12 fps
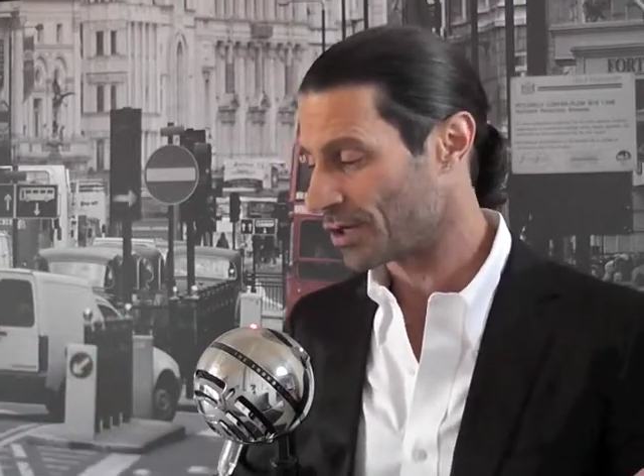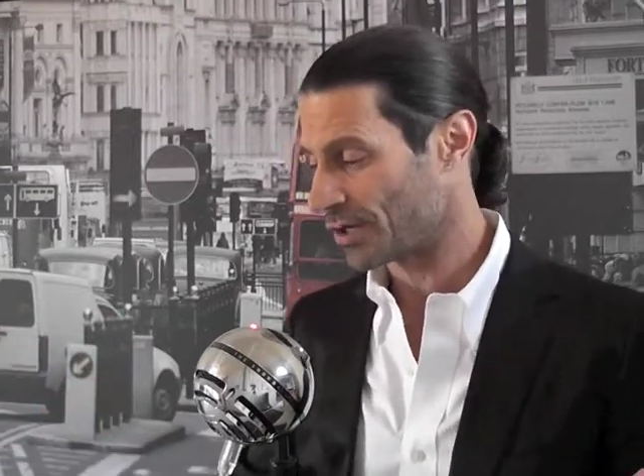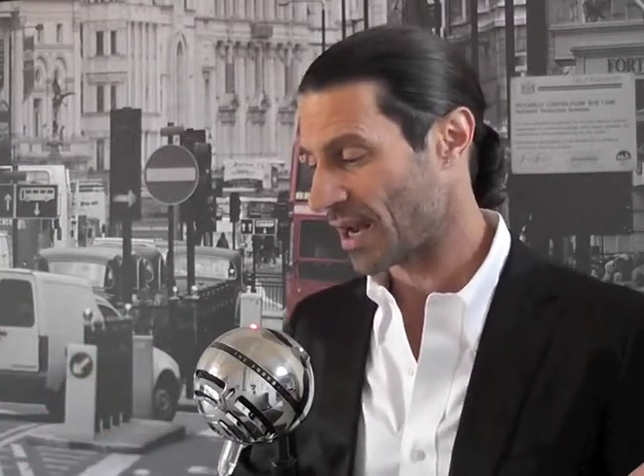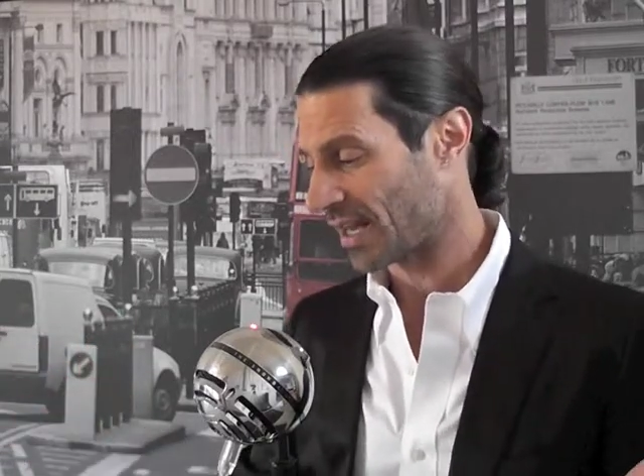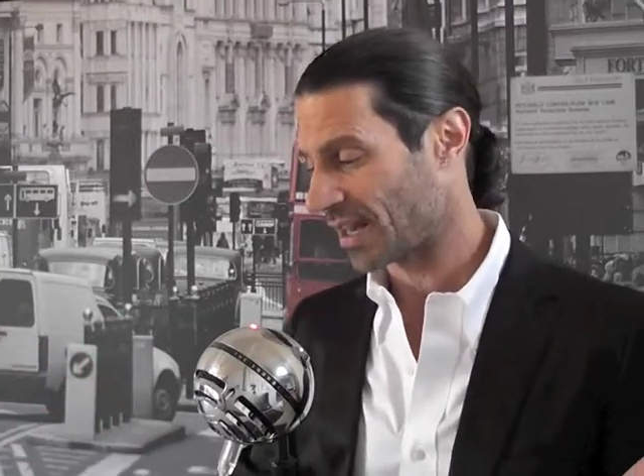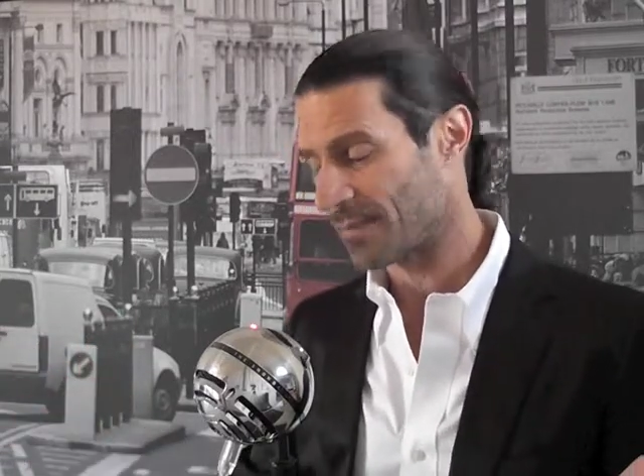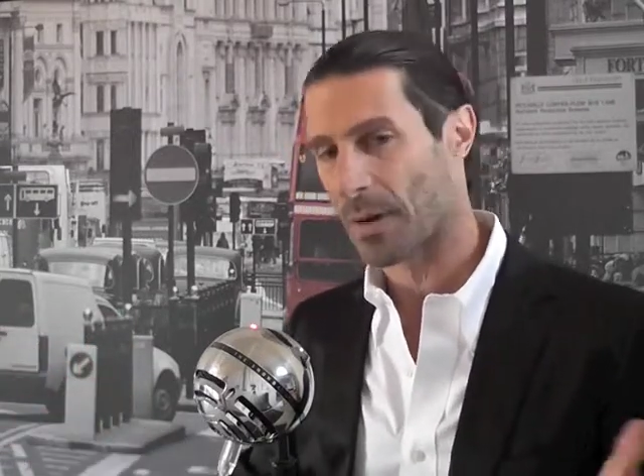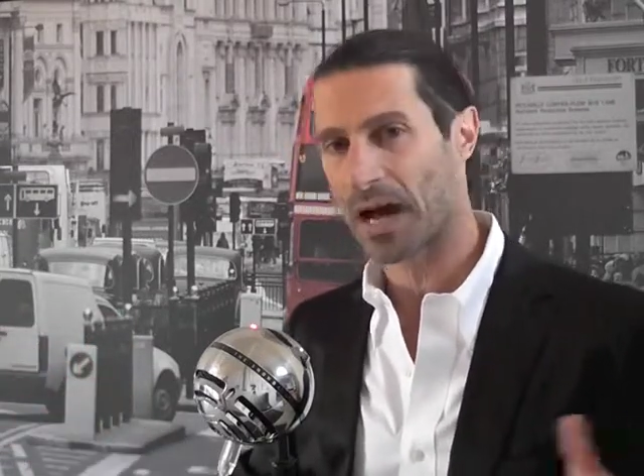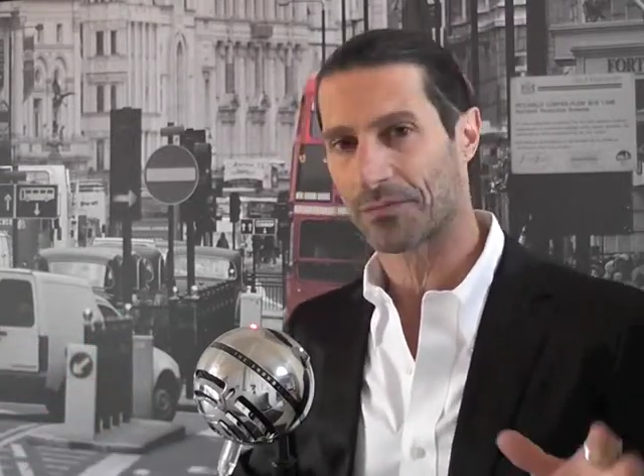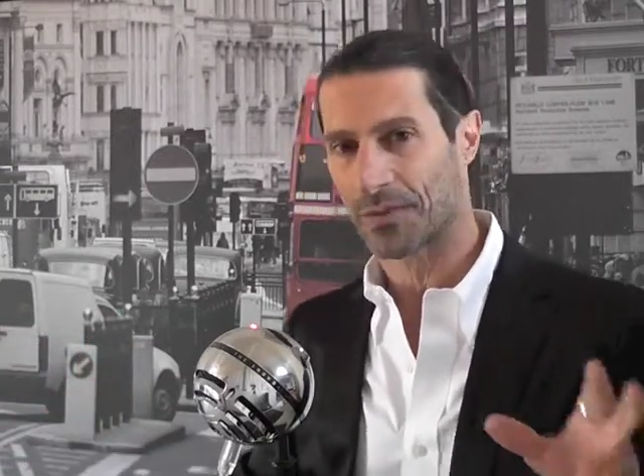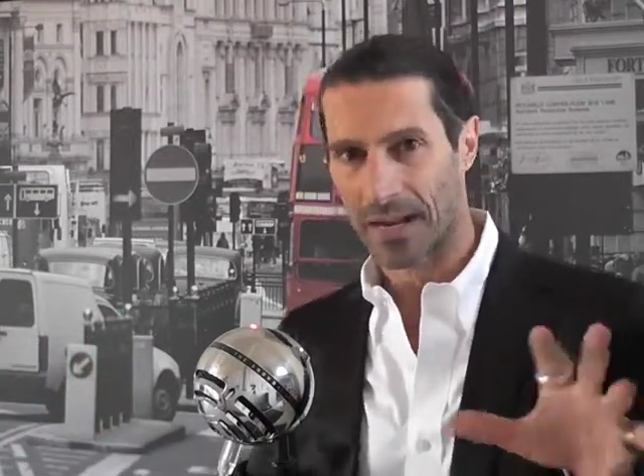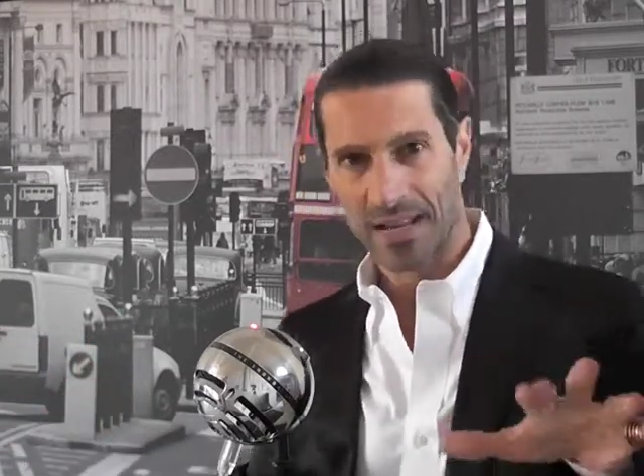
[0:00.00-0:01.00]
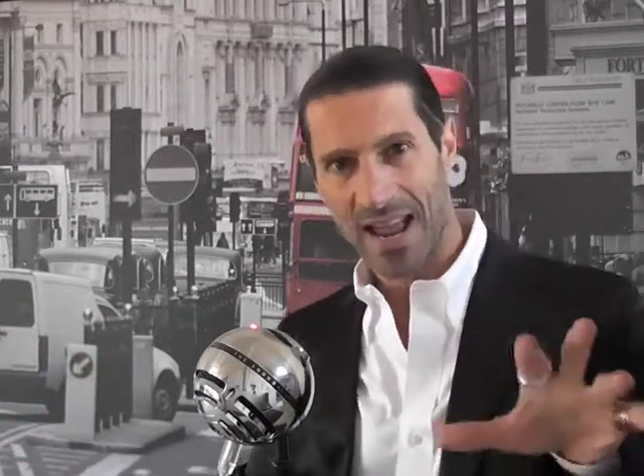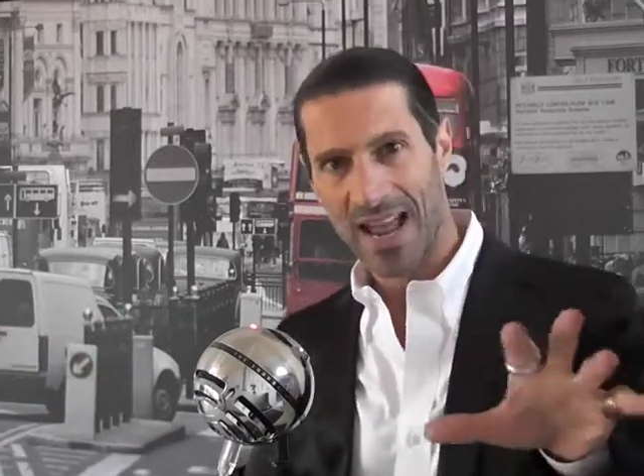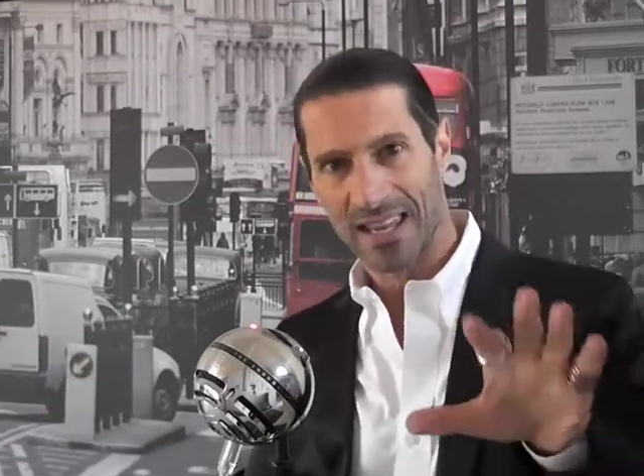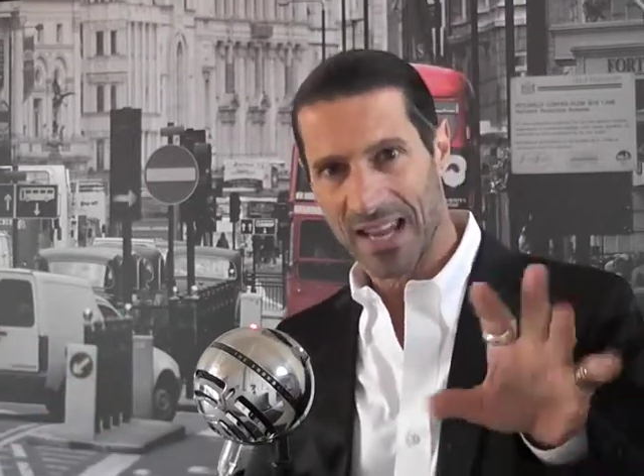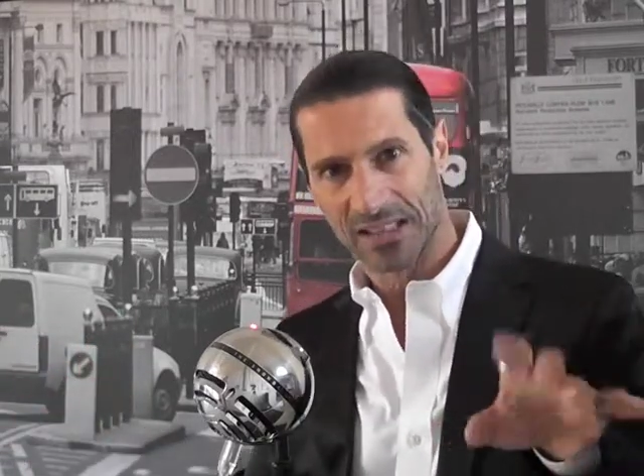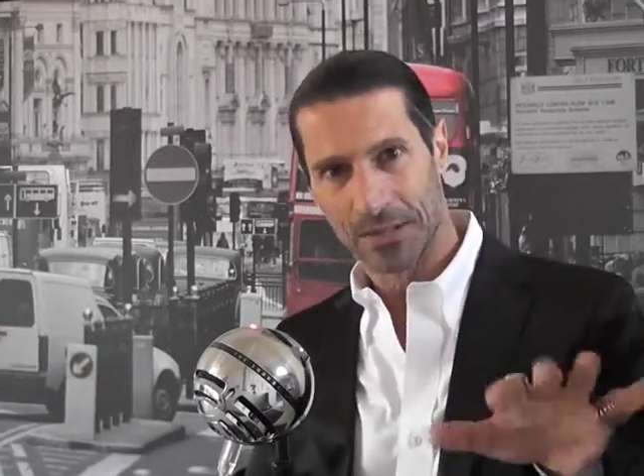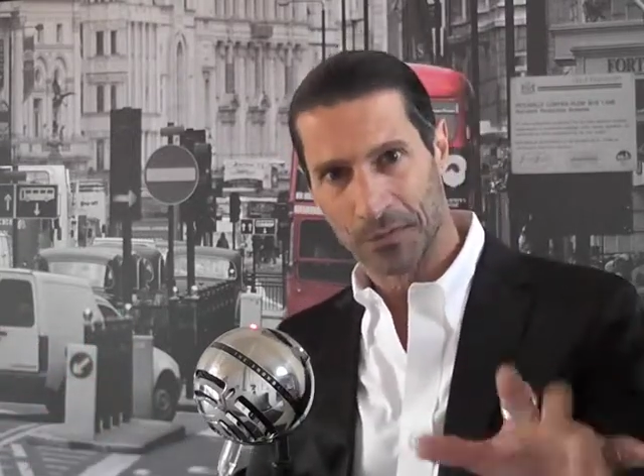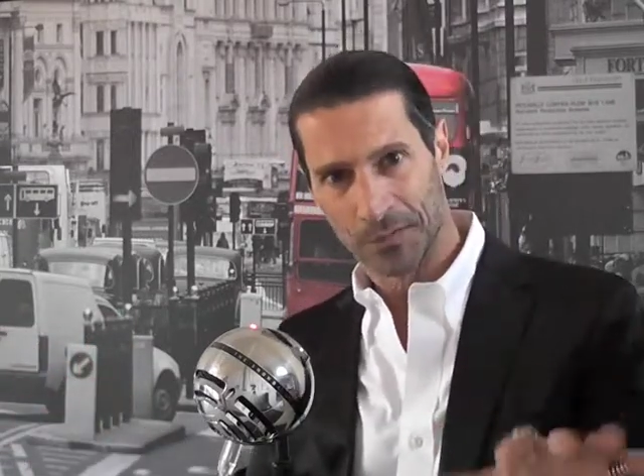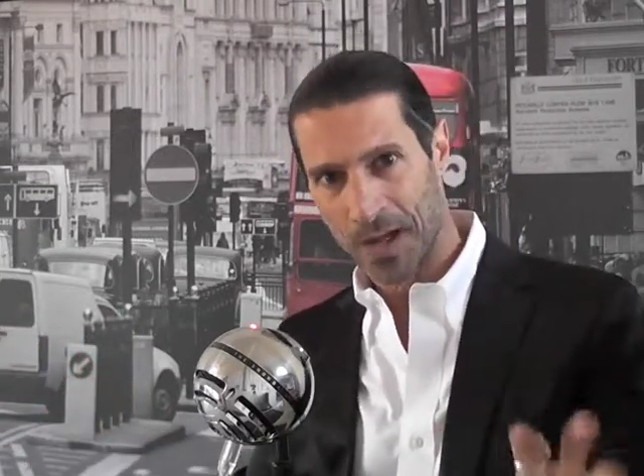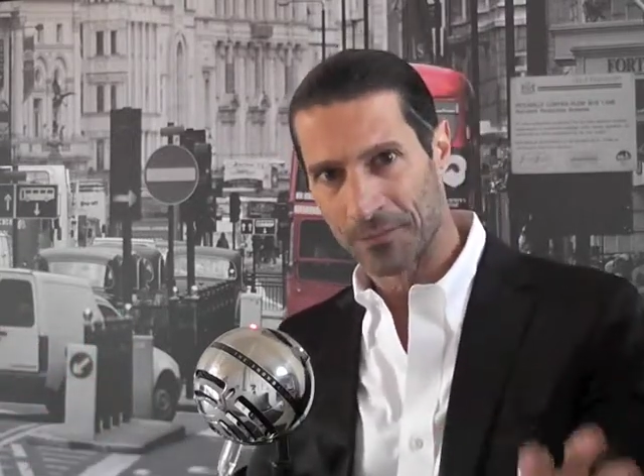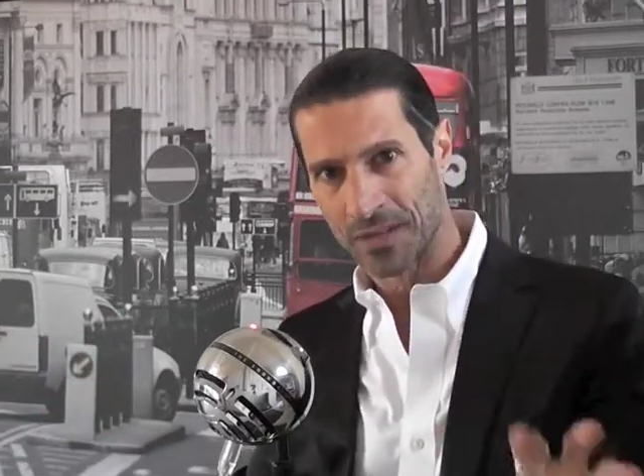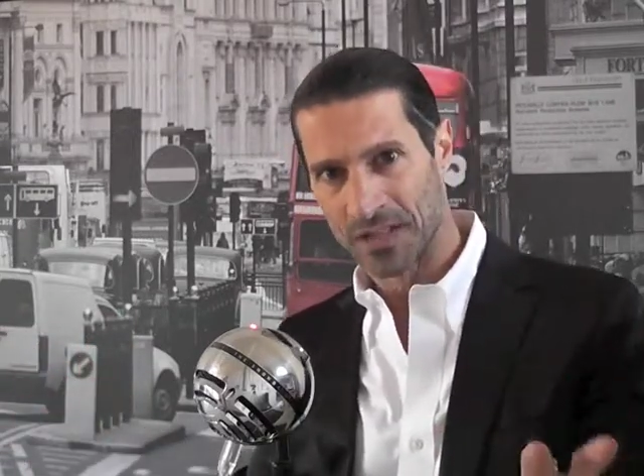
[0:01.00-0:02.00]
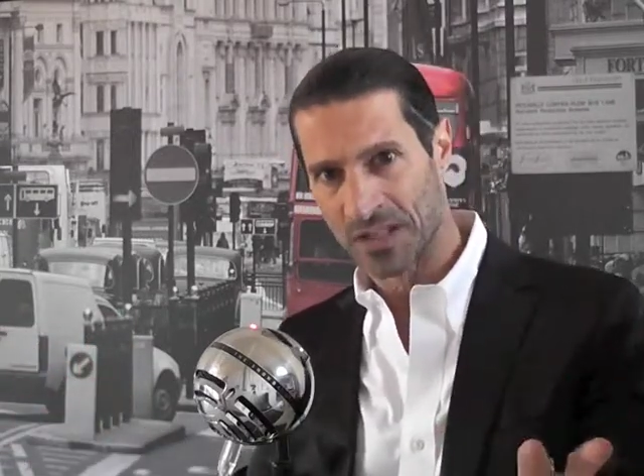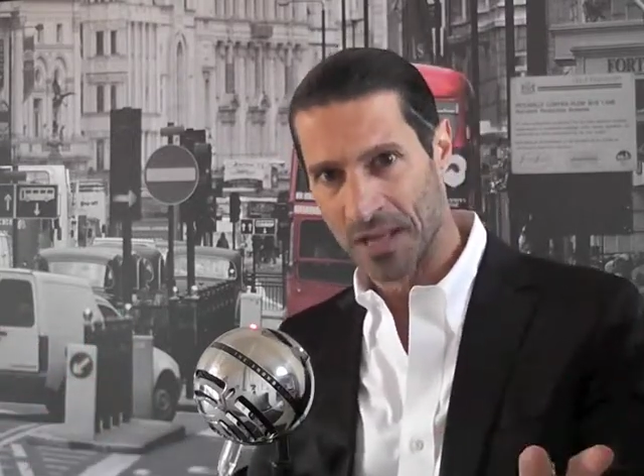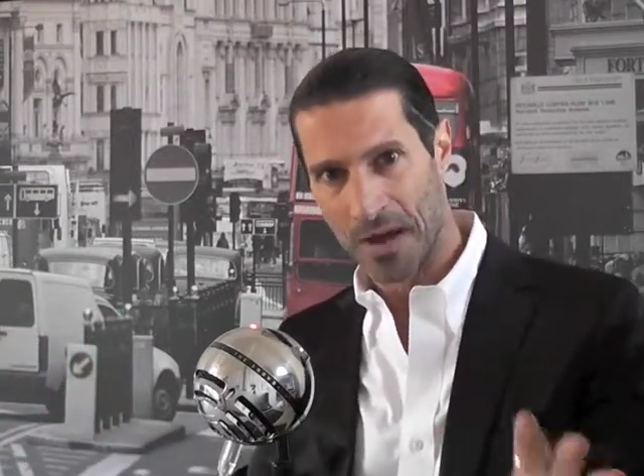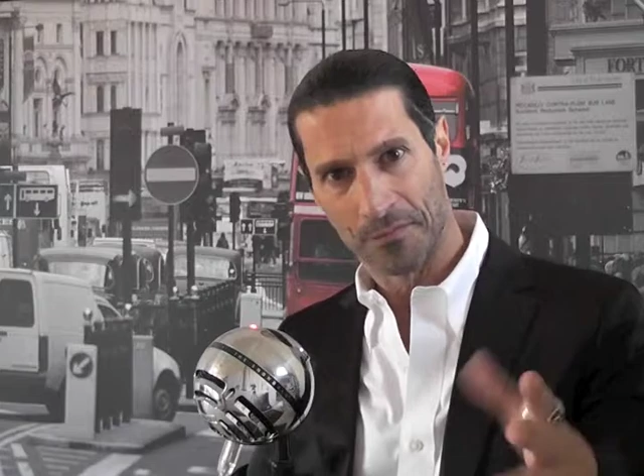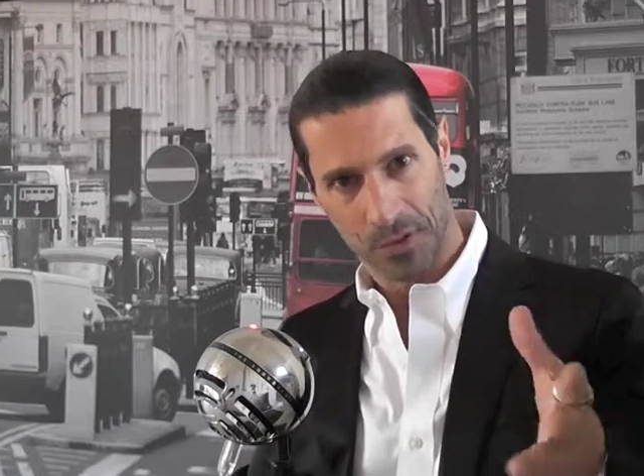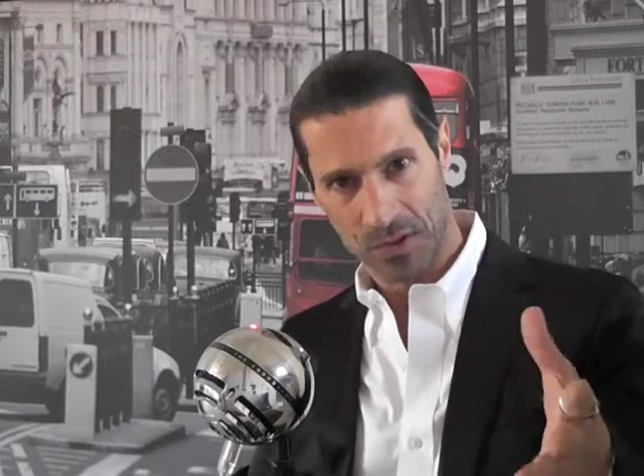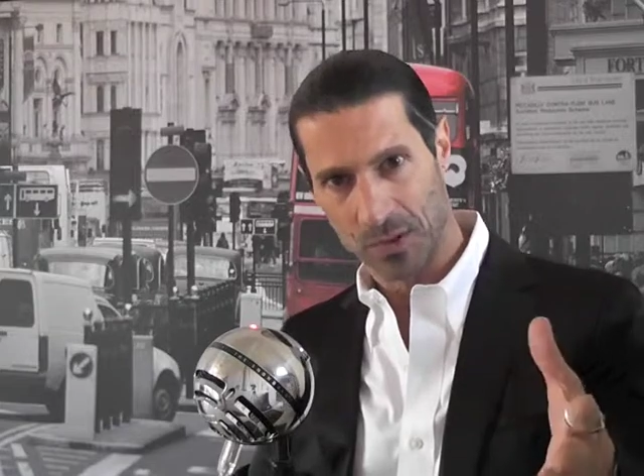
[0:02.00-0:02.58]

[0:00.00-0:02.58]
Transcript: are genetically modified. Yeah, you got the fluffy stuff,